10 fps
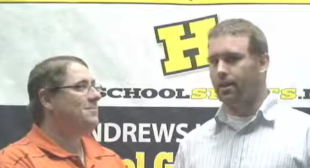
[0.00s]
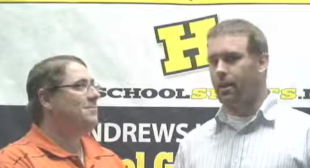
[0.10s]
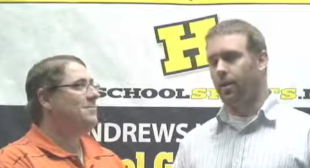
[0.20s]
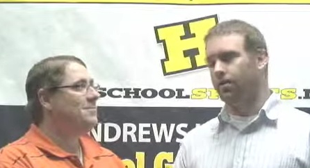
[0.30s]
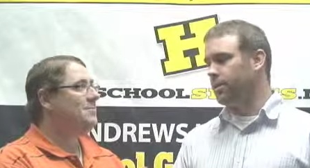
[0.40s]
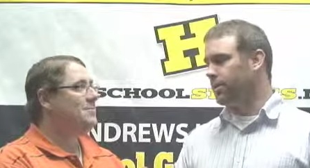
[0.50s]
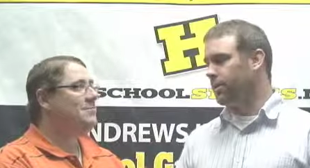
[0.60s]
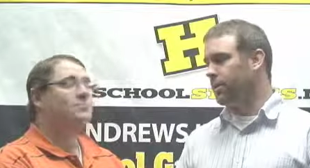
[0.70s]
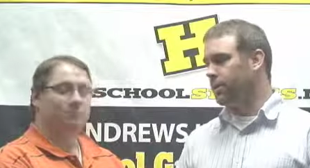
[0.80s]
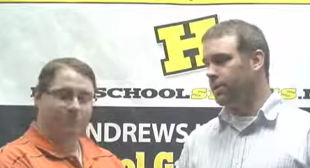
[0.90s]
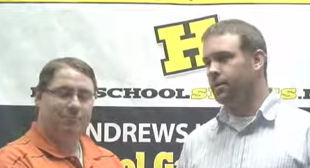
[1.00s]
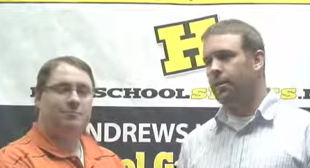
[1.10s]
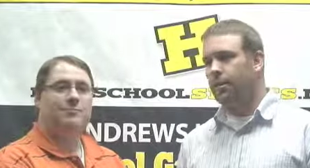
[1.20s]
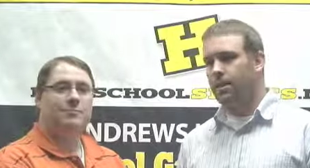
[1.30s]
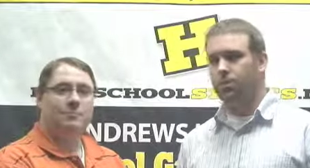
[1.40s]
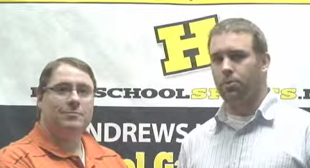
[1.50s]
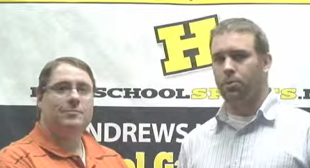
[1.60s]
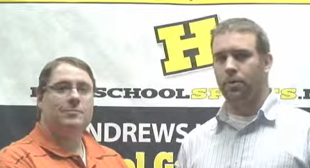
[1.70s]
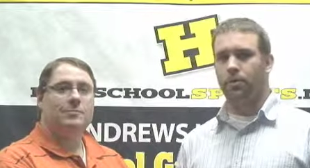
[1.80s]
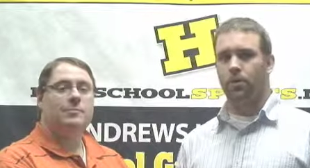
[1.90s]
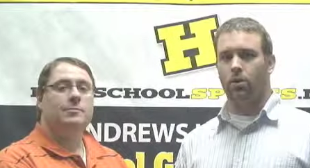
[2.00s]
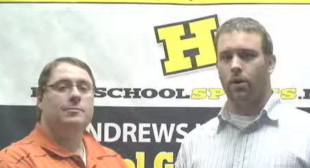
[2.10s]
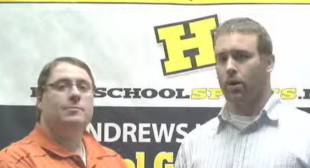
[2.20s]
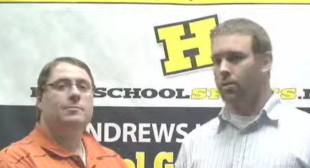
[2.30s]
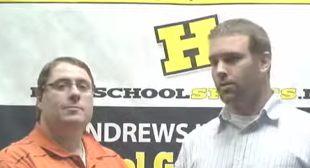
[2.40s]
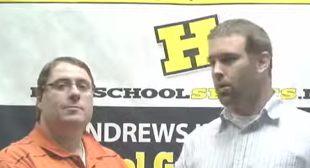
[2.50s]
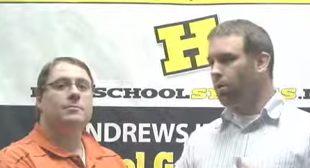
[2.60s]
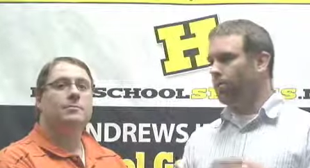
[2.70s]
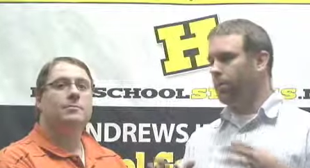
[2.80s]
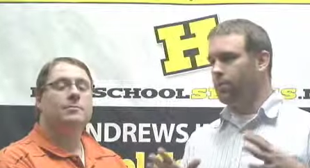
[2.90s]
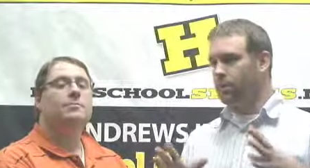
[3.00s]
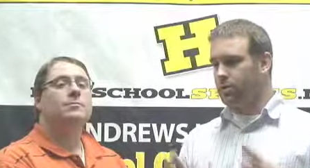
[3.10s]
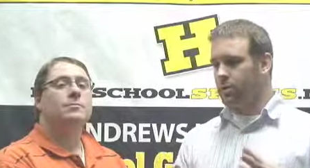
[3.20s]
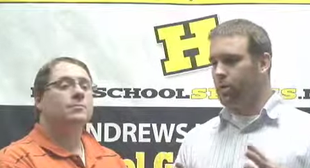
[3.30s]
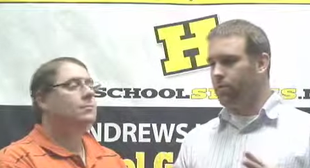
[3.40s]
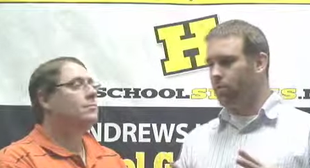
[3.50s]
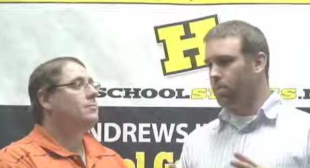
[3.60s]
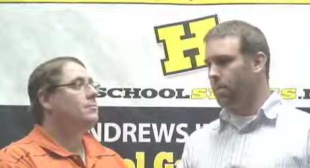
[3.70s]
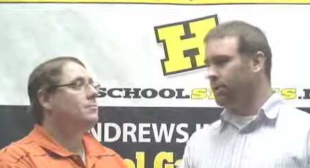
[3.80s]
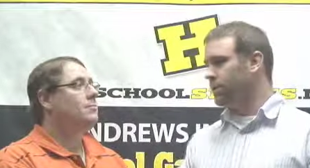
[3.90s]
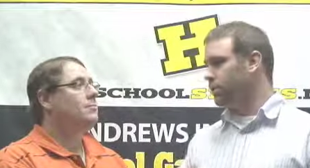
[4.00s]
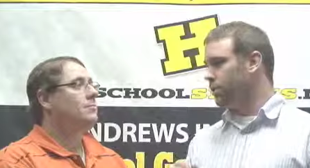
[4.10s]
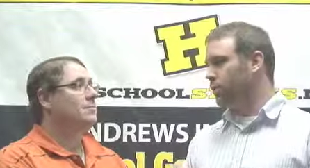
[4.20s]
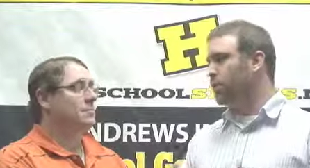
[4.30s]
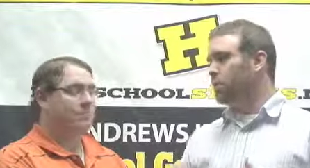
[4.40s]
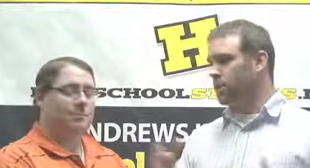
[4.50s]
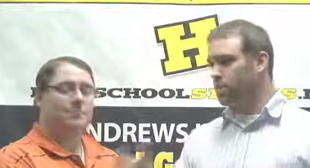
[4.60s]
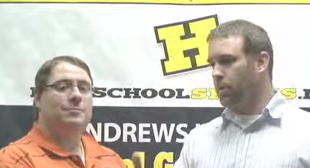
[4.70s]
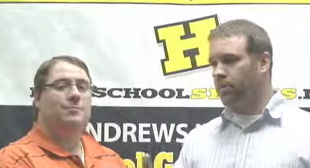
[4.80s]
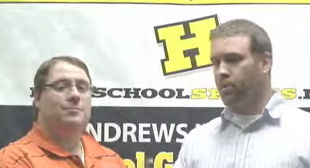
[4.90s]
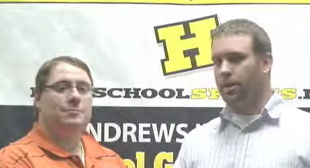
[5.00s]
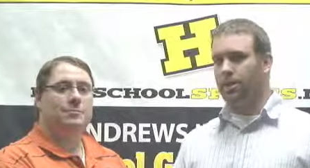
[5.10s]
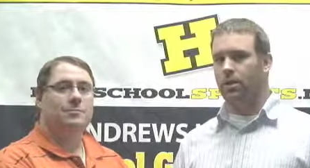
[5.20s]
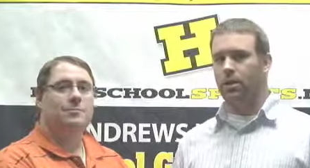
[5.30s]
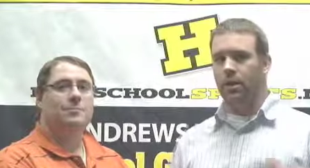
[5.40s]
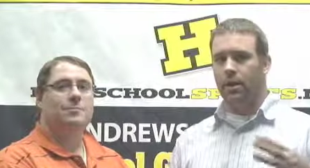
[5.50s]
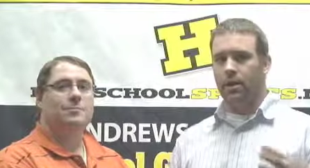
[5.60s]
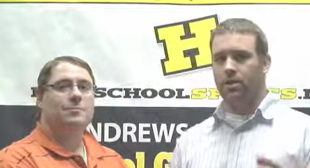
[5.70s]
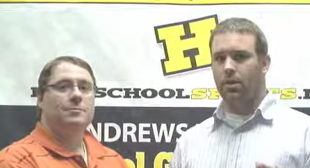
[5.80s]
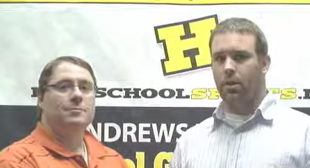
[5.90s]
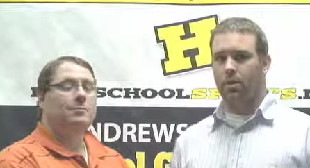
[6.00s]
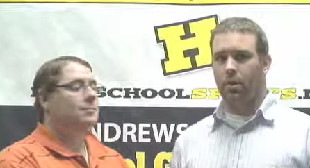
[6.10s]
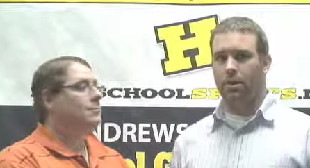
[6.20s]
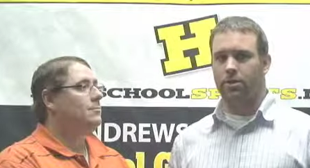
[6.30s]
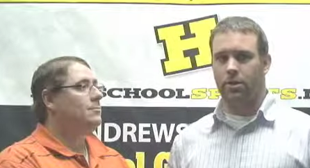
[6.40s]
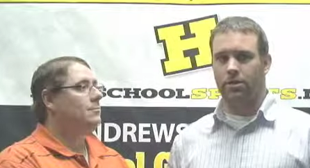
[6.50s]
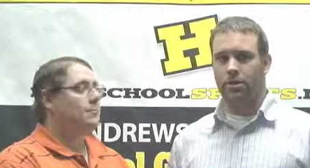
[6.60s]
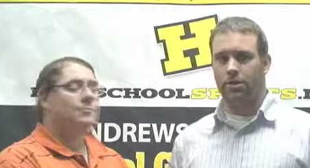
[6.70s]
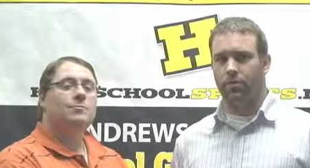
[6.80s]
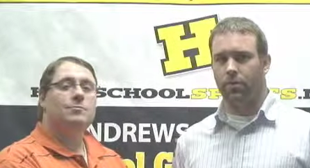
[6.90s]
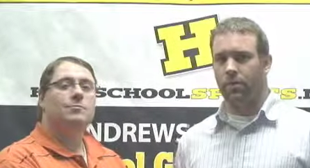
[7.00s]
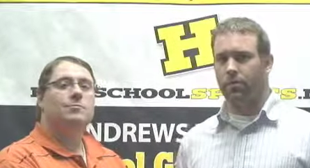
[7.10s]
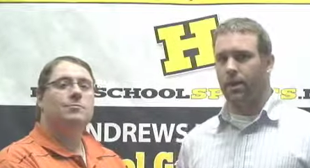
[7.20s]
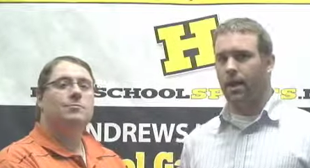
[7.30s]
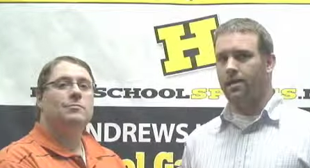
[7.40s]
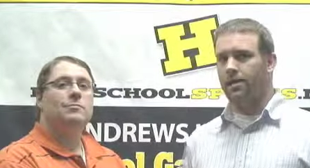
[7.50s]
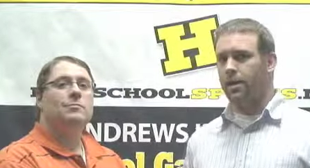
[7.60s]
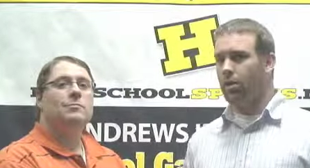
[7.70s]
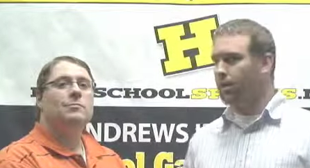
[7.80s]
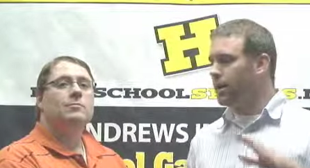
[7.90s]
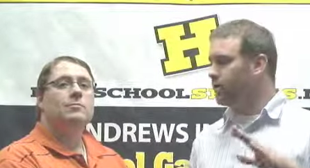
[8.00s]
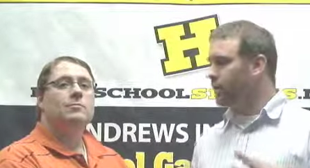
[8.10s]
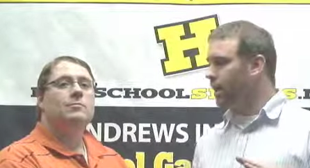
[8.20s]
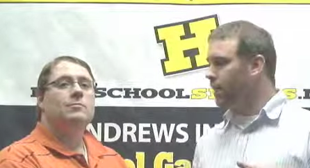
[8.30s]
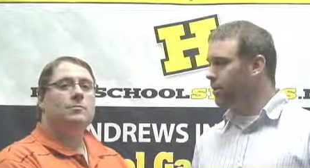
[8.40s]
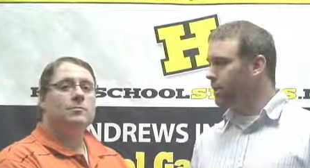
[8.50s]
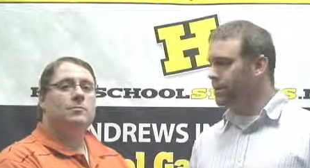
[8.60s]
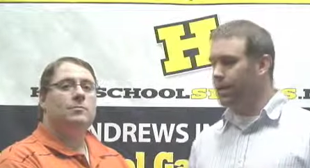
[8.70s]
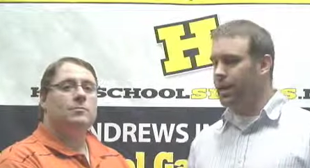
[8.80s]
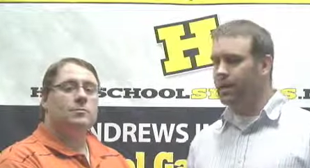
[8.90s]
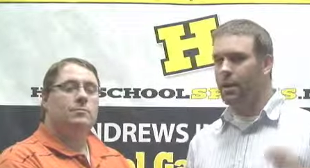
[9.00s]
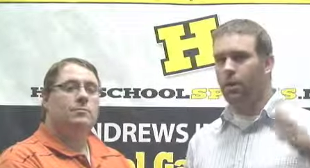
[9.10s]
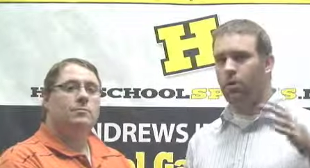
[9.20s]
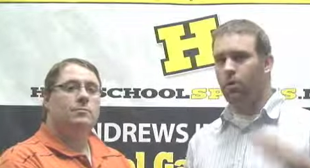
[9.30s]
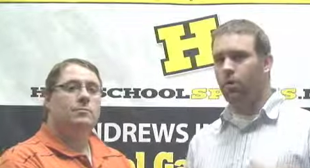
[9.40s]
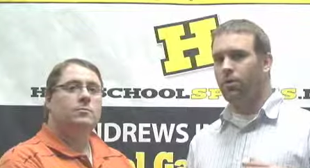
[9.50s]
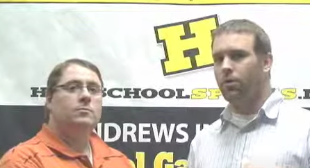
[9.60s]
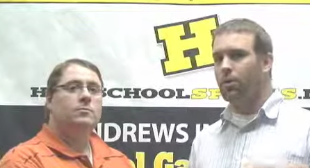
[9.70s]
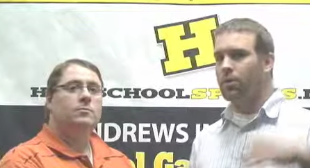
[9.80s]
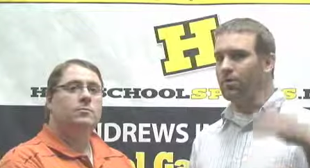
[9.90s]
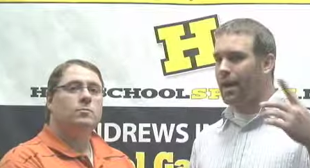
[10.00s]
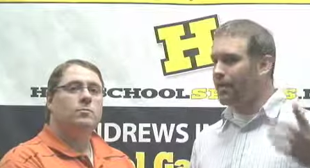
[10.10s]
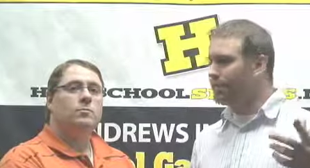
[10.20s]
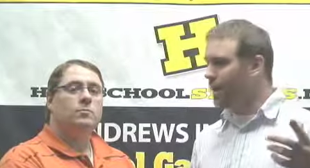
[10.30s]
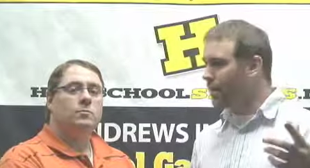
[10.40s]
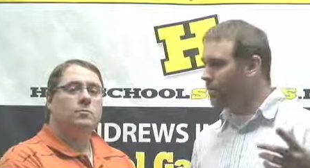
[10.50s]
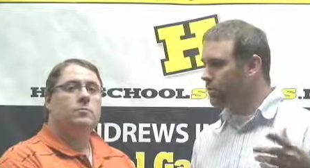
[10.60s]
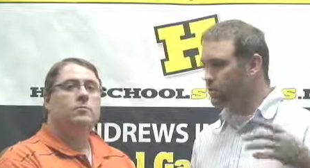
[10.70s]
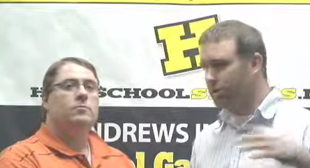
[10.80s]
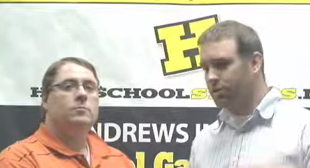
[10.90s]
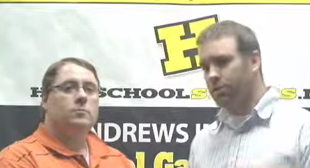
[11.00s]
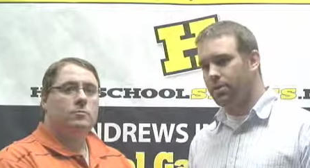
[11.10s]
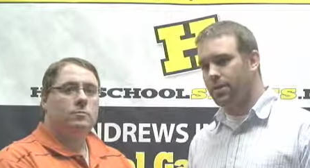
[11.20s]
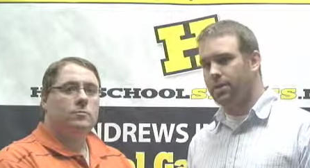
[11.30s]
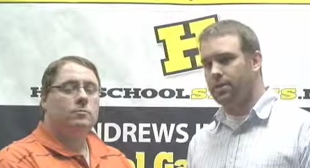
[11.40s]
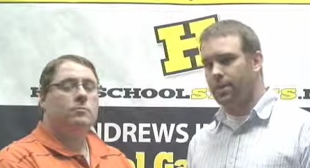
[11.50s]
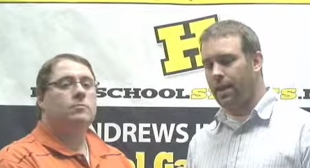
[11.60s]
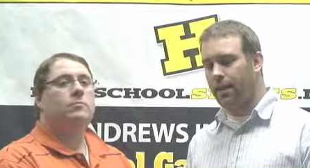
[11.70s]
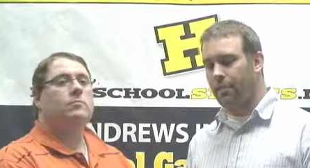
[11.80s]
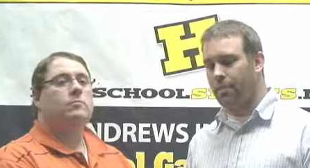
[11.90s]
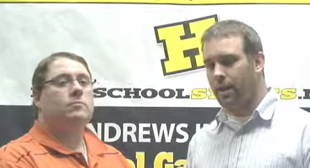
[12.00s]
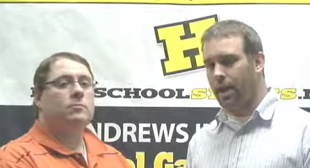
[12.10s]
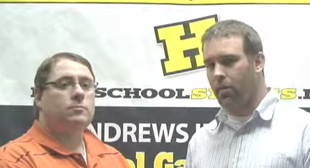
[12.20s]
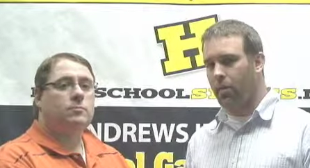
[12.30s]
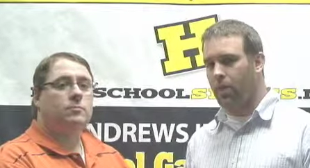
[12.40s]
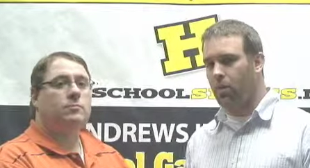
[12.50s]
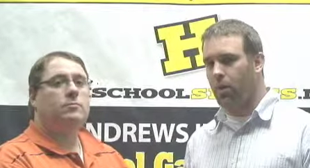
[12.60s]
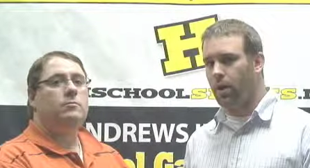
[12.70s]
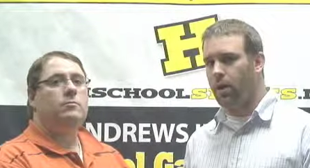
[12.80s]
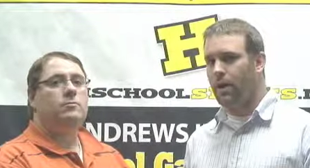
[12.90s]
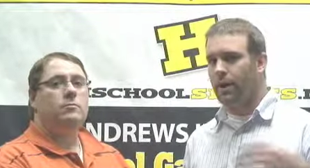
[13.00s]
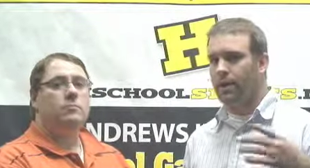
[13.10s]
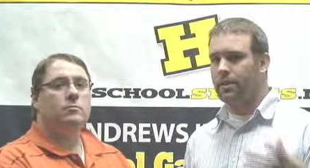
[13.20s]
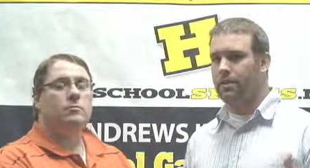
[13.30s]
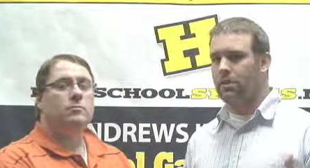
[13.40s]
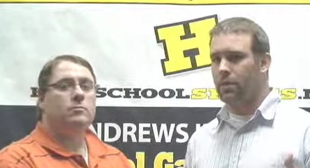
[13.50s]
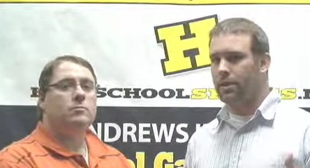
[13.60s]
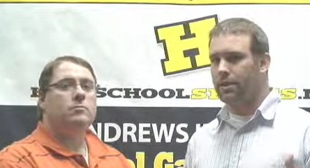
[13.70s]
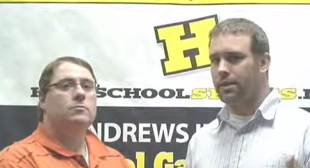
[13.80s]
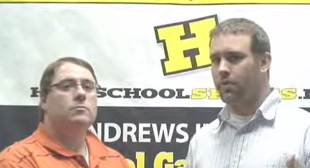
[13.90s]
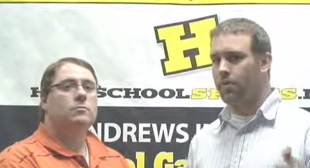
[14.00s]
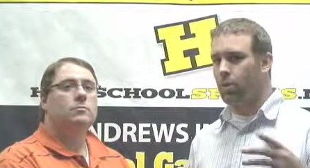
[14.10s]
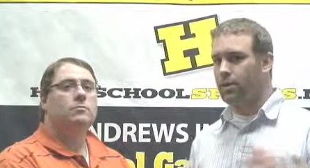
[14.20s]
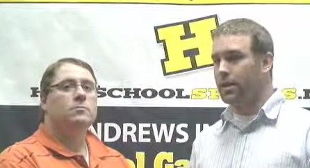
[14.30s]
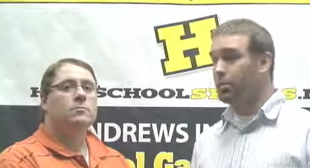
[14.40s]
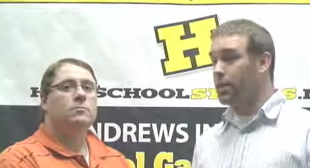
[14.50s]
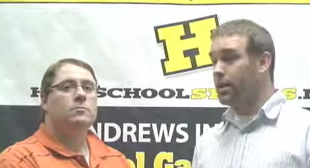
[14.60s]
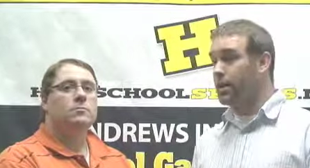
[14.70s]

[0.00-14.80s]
Speaker 1: that offense going. That's that's real difficult. Uh, going from the scrum formation to the spread formation, that's uh, quite a transition for those guys. The only other game uh, tonight, Northview goes out of town, starts their season tonight after a bye in week one, gets a 27 to 14 win